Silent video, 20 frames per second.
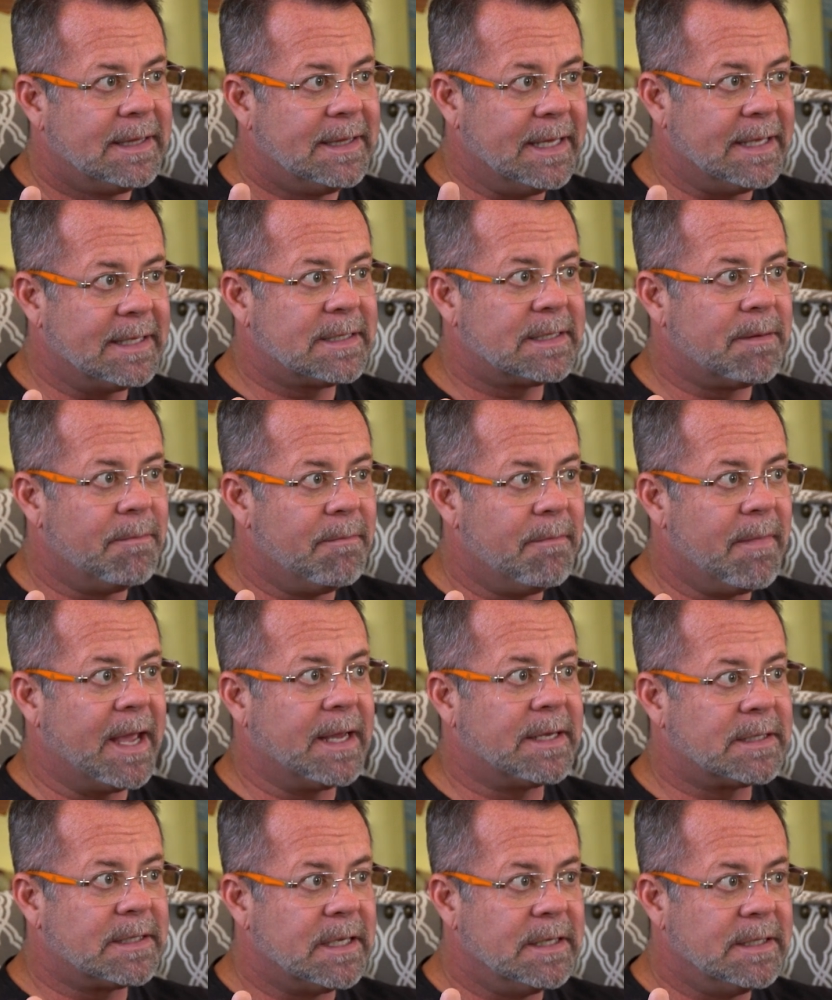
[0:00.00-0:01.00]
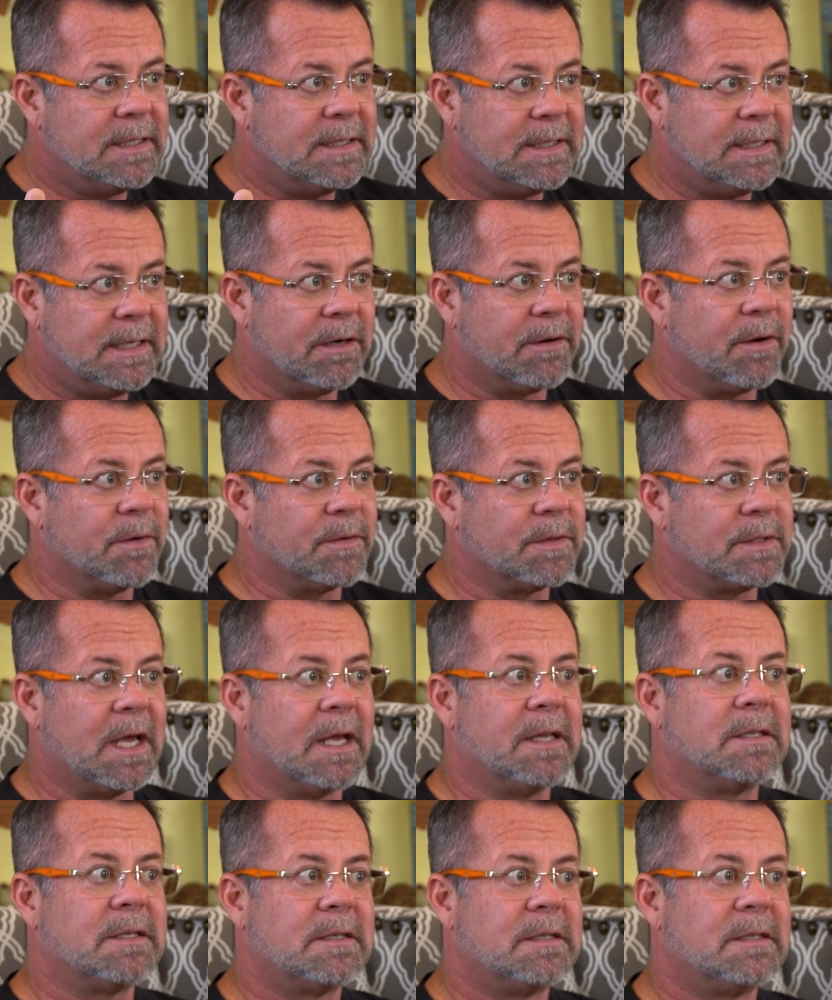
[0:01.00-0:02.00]
This makes zero
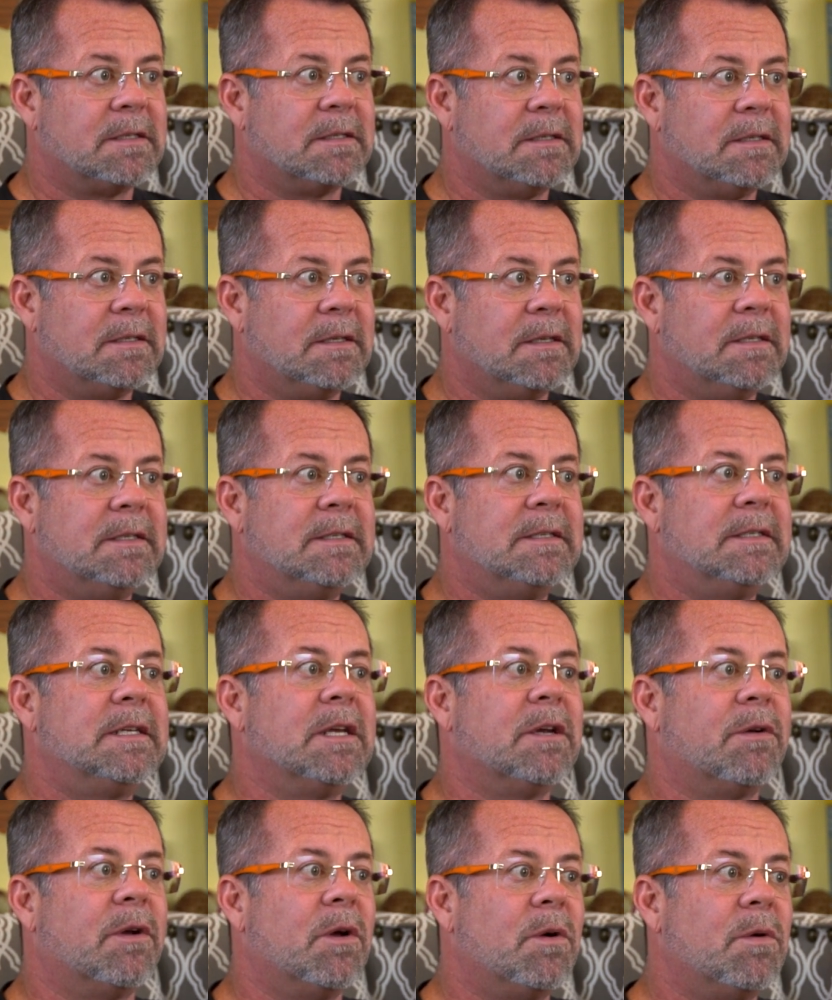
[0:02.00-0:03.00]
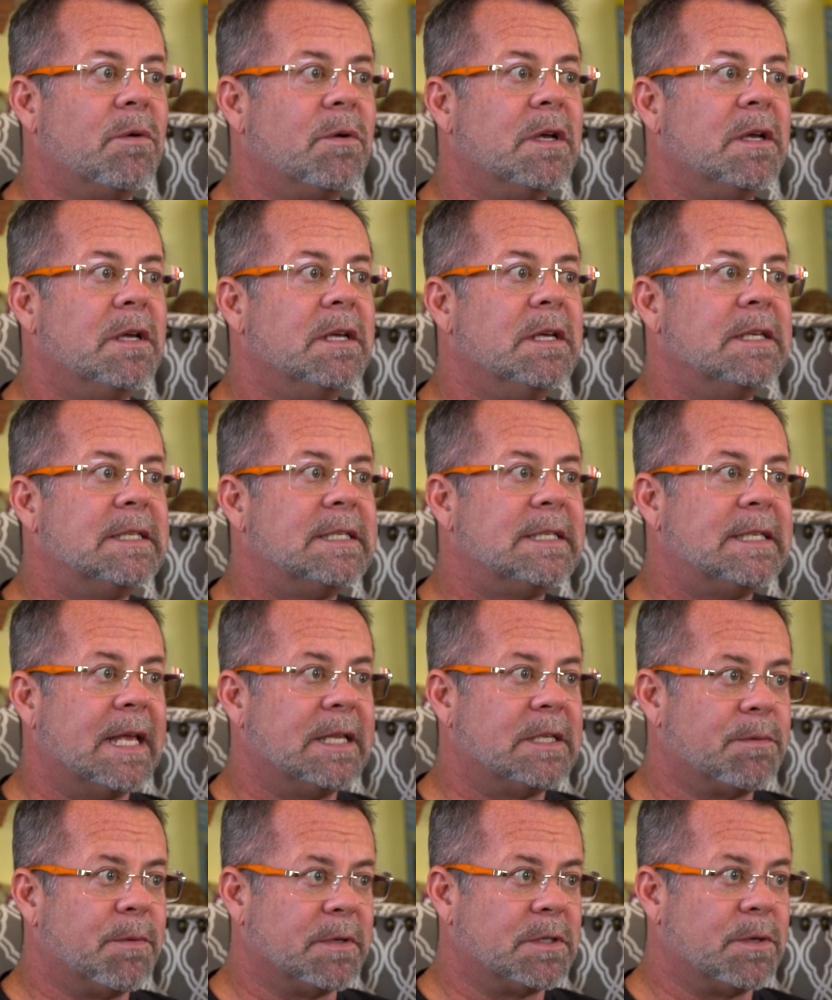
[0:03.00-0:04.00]
sense. Zero
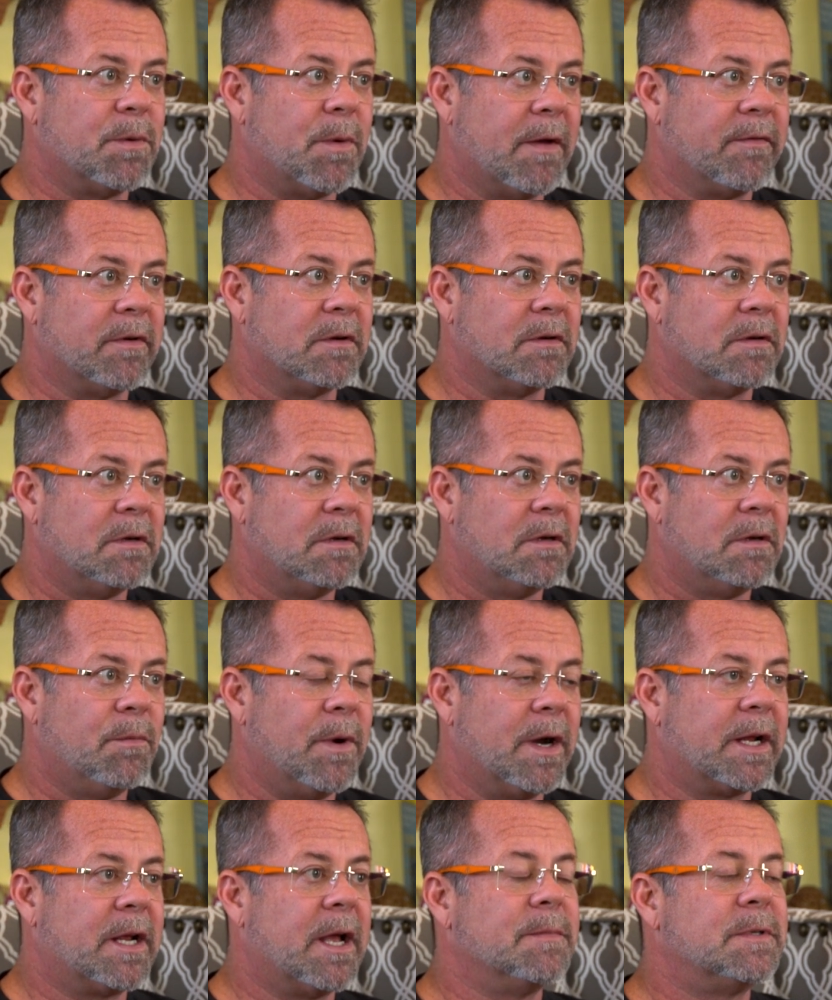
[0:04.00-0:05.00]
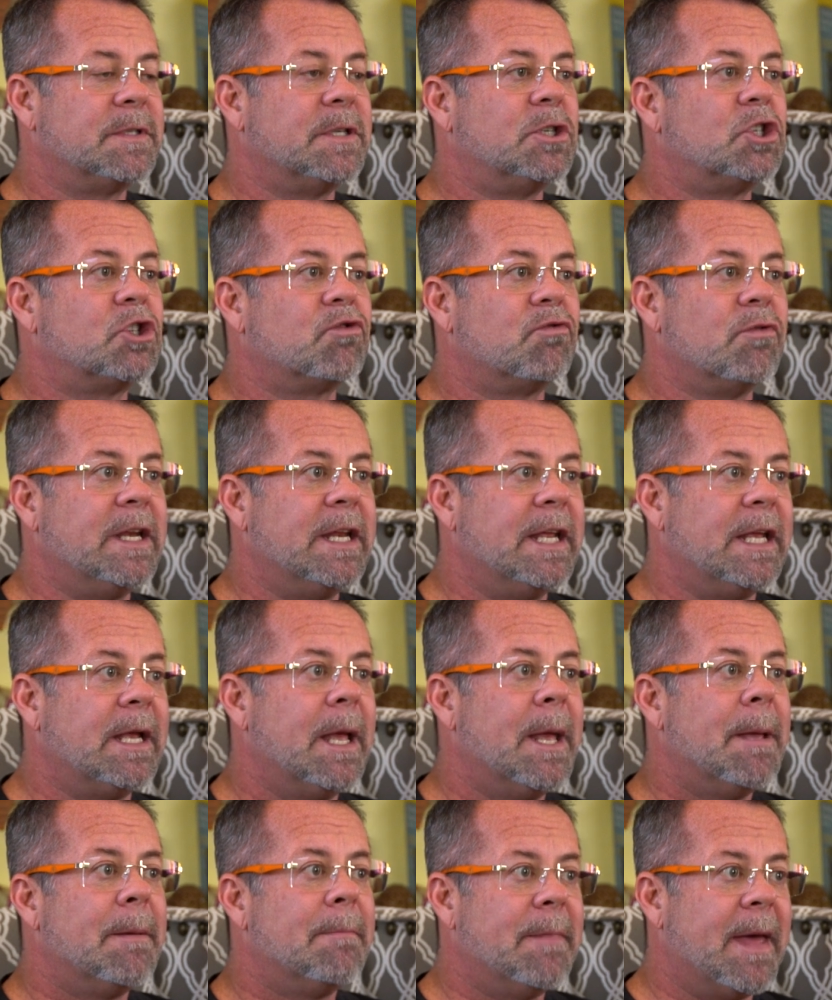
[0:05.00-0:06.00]
sense whatsoever when it comes to treating
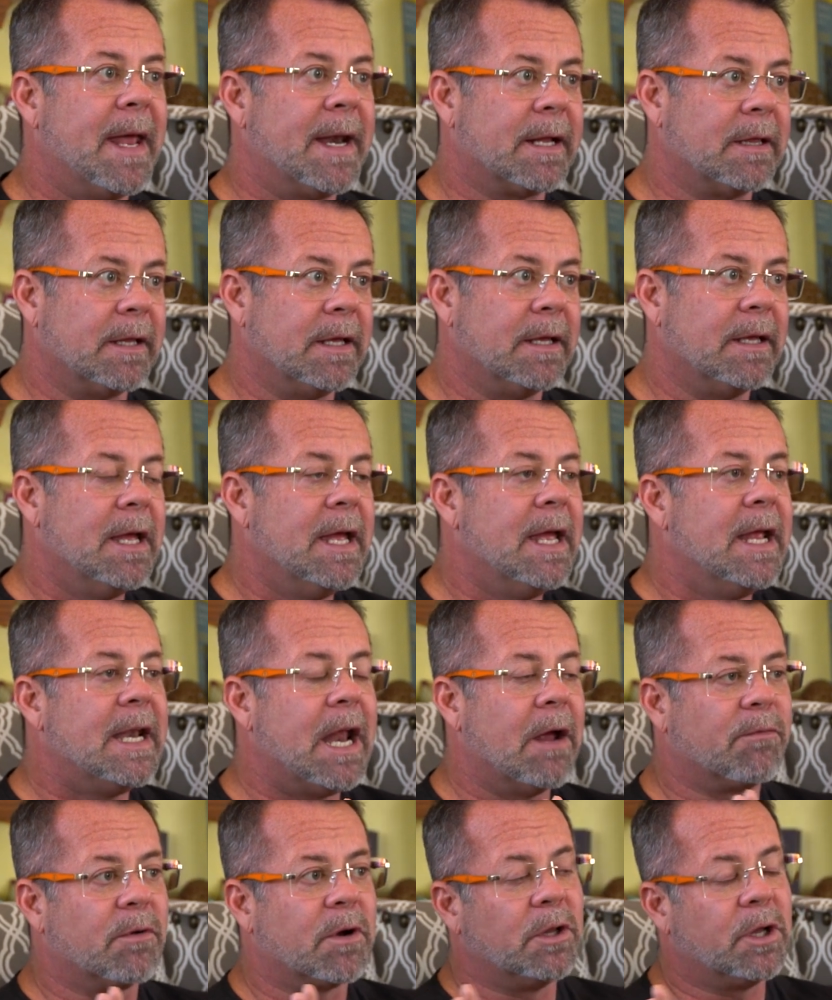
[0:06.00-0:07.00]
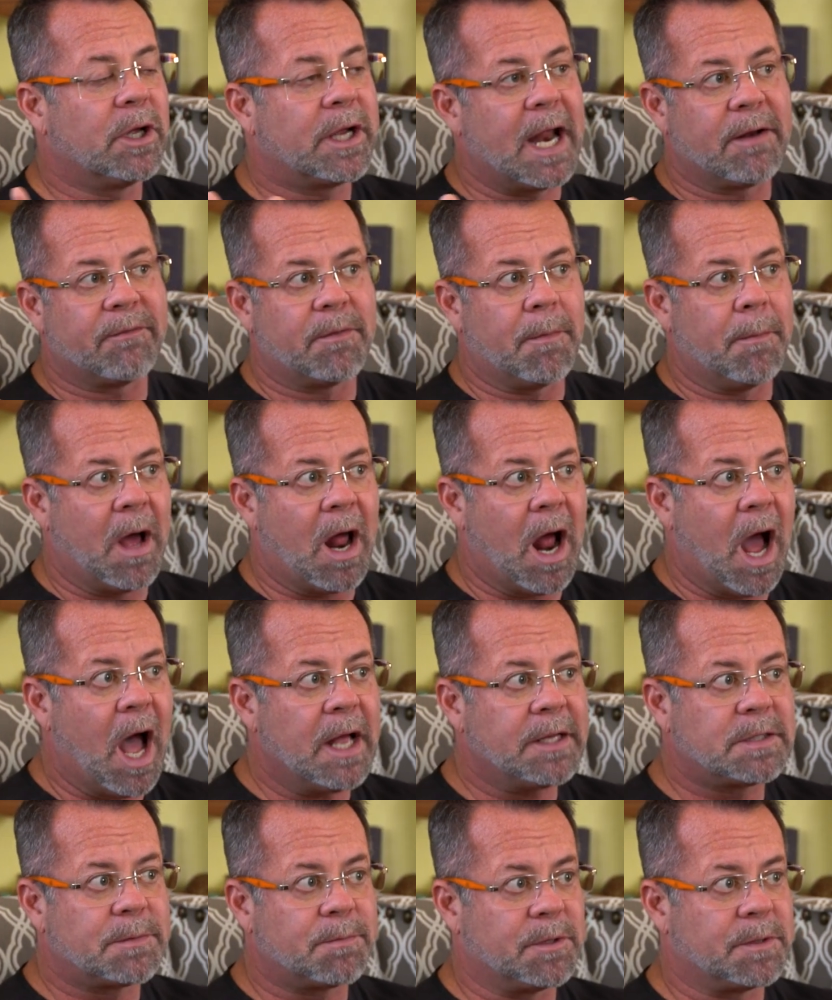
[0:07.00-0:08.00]
medically. Now, if we're going to look at it from an
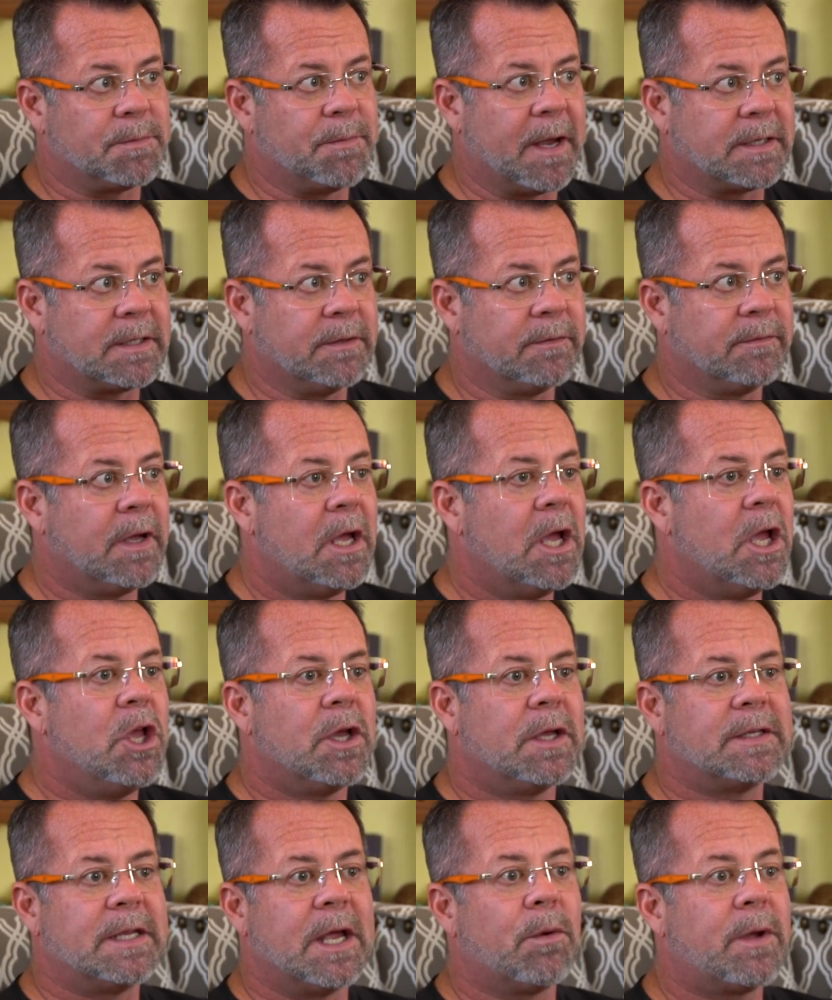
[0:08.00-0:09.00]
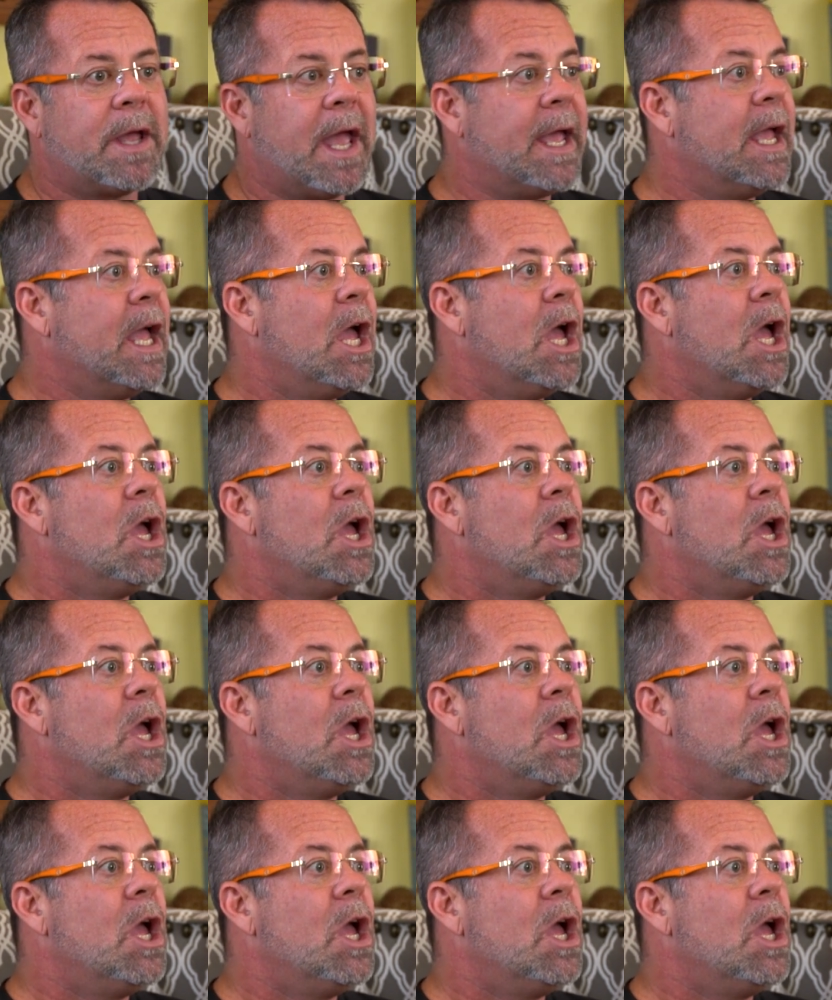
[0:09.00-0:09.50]
odds perspective, you can say, okay,